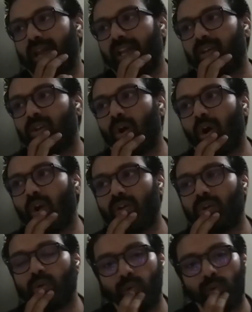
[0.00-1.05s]
try
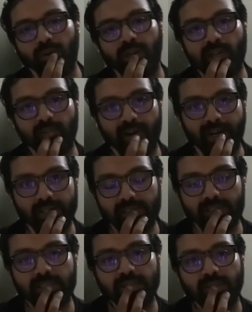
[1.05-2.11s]
not to
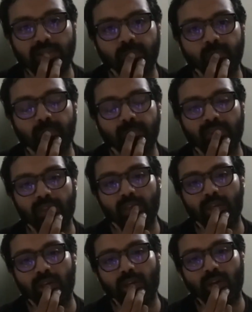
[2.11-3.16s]
devise
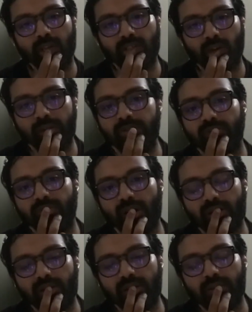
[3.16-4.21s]
a structure
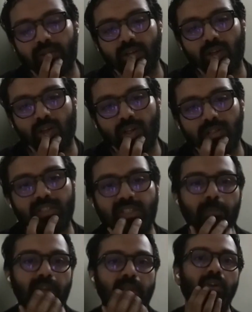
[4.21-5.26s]
for it,
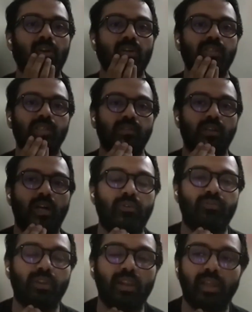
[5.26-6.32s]
just simply because
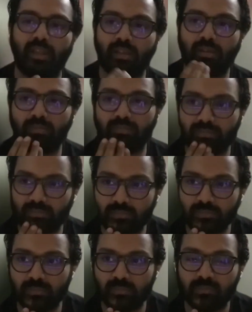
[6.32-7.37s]
I feel like
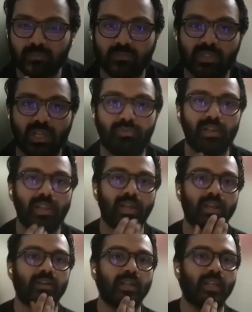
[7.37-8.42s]

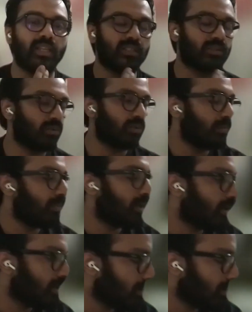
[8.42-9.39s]
it needs to.